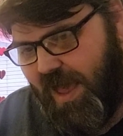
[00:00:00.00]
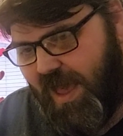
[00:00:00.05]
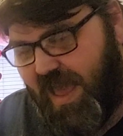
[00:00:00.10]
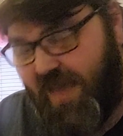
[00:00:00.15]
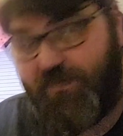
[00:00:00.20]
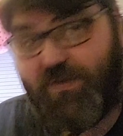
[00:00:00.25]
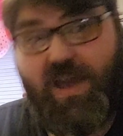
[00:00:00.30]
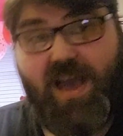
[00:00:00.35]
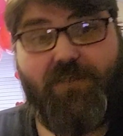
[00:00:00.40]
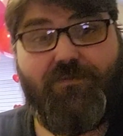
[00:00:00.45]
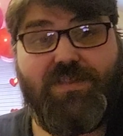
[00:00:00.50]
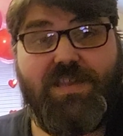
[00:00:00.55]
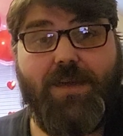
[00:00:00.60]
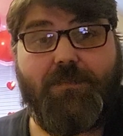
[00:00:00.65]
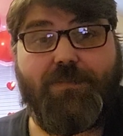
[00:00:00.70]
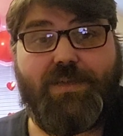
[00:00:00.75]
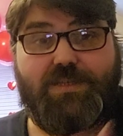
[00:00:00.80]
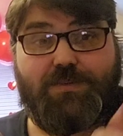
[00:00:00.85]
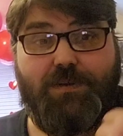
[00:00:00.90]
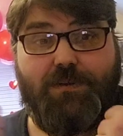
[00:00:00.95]
If you haven't yet,
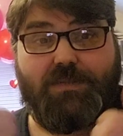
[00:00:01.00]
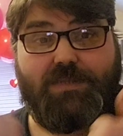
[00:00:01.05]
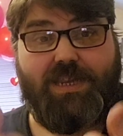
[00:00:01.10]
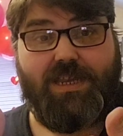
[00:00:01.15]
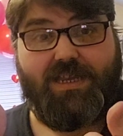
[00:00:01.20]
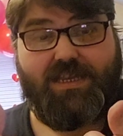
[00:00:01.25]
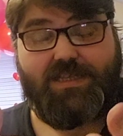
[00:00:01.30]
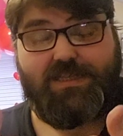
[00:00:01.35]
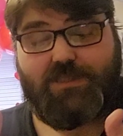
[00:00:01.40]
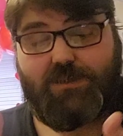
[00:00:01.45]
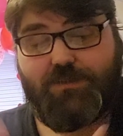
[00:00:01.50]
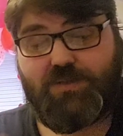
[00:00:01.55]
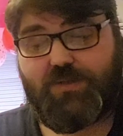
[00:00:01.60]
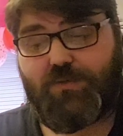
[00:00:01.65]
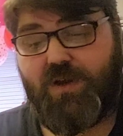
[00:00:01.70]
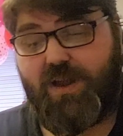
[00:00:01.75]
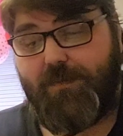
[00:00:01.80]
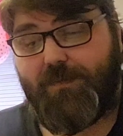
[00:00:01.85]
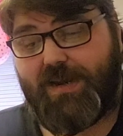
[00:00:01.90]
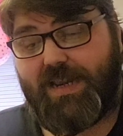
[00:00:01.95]
please remember to like and
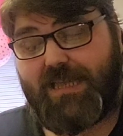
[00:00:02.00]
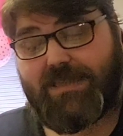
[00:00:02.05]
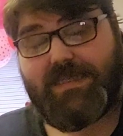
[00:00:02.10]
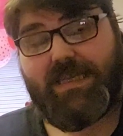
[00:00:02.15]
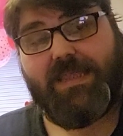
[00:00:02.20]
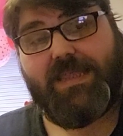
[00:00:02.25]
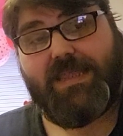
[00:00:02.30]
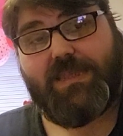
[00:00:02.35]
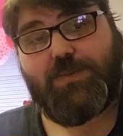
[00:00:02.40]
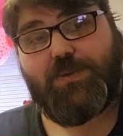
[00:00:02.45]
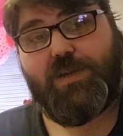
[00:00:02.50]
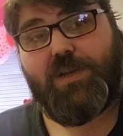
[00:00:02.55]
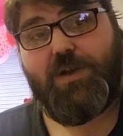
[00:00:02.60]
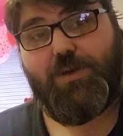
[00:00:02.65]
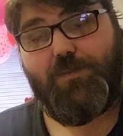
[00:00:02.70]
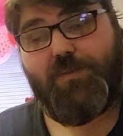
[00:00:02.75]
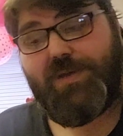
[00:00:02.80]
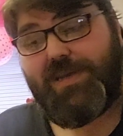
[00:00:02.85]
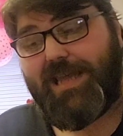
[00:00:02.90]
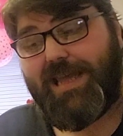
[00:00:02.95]
subscribe, but let's get this one
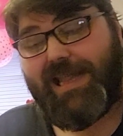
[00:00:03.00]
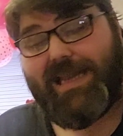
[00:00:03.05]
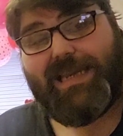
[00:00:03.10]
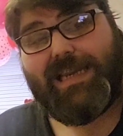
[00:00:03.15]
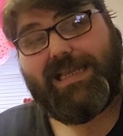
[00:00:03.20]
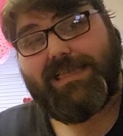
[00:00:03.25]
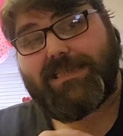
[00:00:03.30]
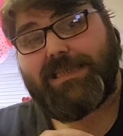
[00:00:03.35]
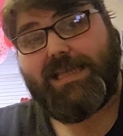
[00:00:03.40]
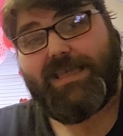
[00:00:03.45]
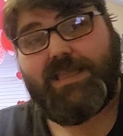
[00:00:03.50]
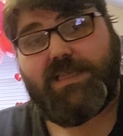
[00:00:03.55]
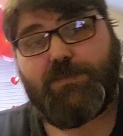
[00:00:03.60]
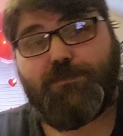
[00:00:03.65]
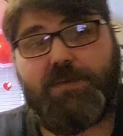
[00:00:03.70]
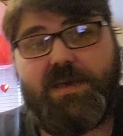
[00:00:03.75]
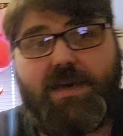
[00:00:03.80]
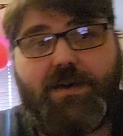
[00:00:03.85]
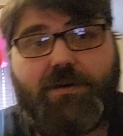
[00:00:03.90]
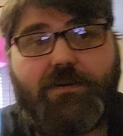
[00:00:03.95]
open. Let's get this
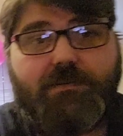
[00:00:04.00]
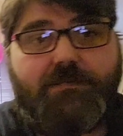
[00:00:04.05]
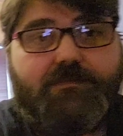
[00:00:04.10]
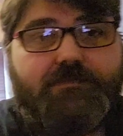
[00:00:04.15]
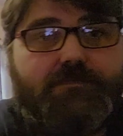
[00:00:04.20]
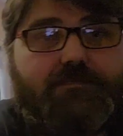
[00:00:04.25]
built.